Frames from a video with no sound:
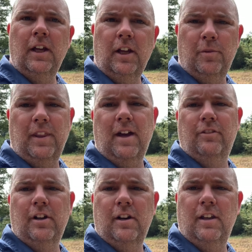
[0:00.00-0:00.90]
and without
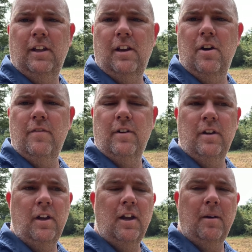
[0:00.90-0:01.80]
turning it over,
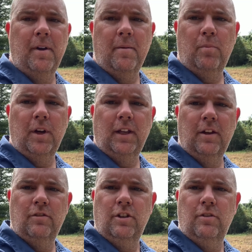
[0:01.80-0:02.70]
I'm not bringing
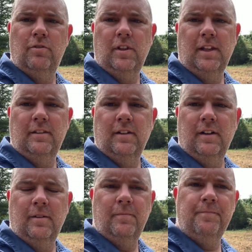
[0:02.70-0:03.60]
those new seeds
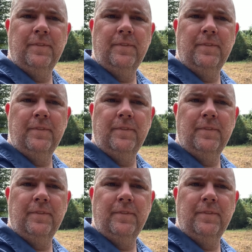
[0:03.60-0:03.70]
up.